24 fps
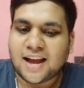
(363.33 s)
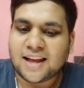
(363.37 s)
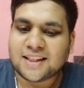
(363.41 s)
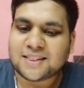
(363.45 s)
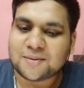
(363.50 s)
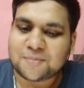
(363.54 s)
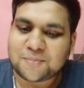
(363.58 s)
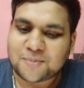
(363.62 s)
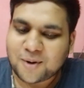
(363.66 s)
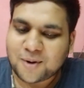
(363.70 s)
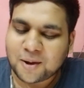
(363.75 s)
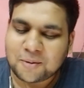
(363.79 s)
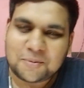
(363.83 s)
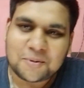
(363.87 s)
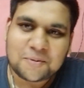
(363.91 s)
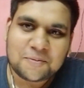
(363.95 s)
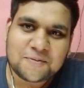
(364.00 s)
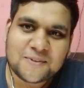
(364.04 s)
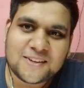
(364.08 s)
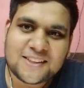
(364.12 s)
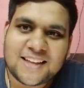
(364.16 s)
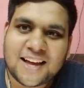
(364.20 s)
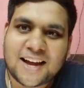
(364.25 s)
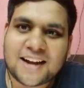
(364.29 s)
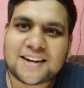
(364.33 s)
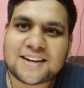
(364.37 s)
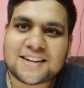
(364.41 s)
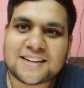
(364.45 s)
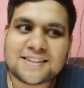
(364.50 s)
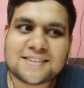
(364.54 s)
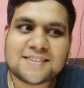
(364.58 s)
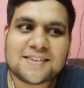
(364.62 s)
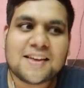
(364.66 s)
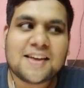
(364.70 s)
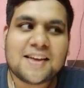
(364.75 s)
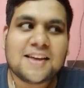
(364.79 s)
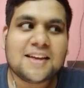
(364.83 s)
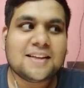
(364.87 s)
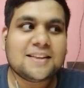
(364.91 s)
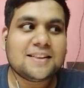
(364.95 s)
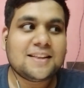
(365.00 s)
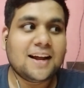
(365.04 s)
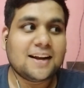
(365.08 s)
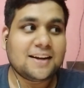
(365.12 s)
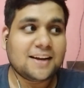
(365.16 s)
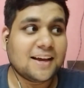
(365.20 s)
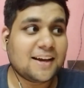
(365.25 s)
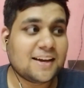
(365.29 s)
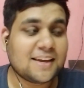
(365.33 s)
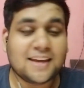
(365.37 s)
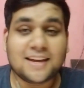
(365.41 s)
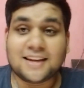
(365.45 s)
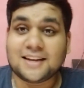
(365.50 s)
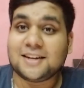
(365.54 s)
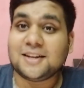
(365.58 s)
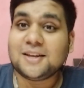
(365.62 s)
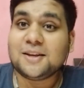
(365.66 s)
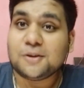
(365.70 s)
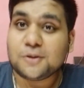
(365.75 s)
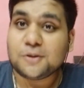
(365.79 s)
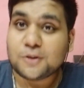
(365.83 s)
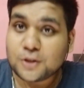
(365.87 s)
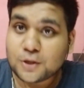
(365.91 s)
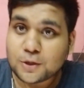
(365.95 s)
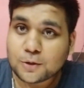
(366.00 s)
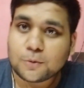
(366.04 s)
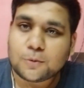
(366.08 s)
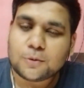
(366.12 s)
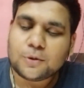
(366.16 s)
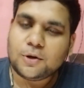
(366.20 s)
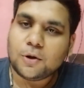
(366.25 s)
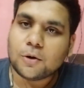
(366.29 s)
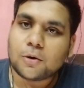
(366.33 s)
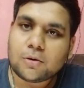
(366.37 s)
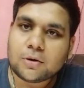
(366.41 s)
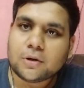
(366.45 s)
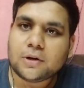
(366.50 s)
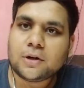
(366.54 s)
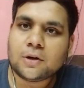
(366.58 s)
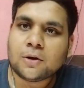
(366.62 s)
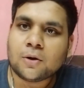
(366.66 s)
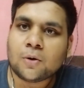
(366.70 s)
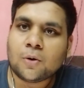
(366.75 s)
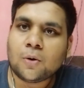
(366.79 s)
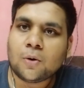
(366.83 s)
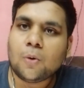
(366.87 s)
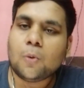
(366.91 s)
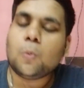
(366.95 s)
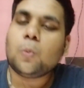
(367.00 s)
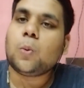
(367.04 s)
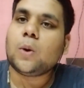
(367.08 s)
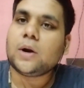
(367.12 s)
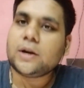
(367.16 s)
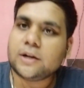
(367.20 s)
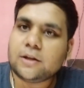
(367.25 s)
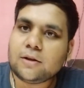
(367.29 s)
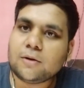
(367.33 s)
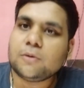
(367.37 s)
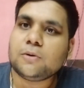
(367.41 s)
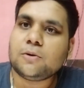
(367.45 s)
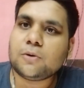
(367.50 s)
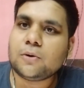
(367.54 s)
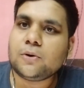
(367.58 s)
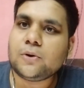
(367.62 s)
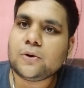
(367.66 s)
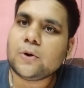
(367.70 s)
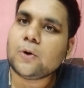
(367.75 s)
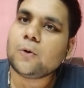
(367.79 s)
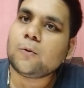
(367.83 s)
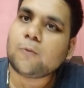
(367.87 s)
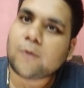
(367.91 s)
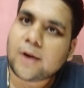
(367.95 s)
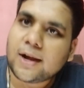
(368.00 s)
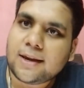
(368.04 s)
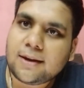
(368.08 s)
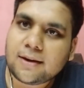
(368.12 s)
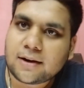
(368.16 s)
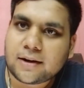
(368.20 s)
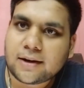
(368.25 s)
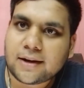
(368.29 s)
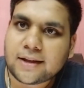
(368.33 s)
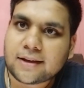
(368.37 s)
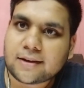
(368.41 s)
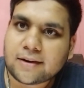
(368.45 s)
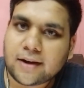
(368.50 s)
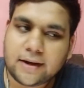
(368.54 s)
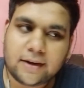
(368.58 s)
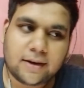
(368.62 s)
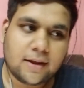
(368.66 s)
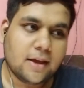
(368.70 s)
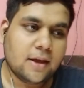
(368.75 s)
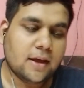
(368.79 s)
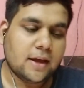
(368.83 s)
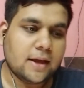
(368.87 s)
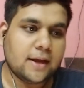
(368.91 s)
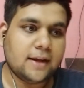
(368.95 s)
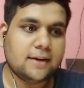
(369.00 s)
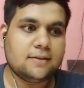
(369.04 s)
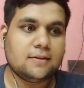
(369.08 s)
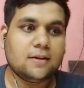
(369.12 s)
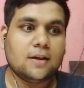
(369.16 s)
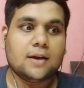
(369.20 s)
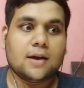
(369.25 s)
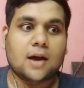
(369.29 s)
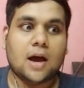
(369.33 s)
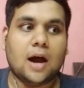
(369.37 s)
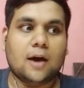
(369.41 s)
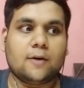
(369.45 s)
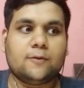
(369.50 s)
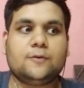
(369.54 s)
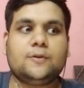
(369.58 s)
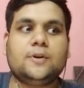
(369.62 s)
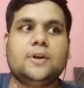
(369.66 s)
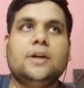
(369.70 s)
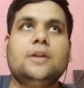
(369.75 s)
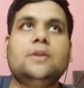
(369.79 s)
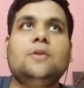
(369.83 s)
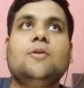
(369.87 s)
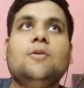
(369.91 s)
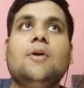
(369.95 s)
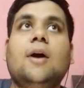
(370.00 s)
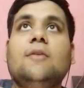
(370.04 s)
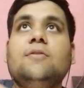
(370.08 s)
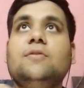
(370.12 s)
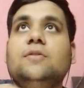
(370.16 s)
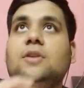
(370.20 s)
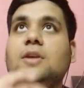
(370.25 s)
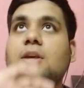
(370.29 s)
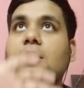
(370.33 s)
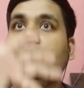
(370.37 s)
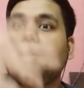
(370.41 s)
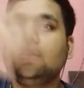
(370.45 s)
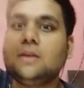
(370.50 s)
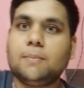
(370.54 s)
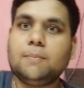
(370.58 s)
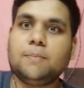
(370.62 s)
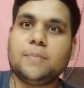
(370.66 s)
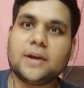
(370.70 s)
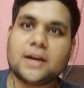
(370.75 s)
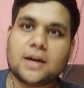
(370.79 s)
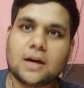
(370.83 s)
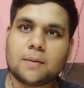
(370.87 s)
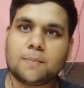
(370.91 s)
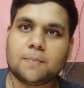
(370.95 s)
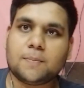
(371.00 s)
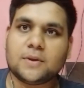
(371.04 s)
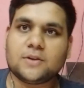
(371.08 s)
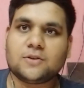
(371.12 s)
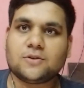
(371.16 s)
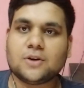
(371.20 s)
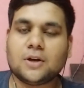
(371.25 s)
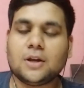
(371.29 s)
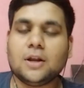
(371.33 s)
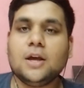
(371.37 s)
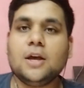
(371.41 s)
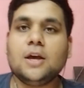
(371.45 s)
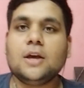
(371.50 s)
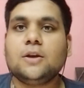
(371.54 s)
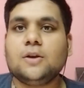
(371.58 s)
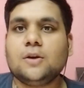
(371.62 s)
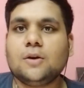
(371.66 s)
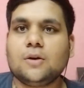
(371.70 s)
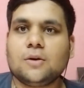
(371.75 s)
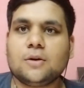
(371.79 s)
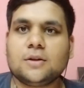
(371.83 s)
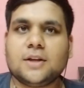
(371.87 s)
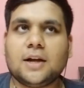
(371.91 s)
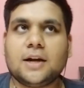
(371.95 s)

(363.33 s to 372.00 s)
And the problem with that is that again, you don't know what you don't know while learning, right? It's after you have seen the bigger picture, you know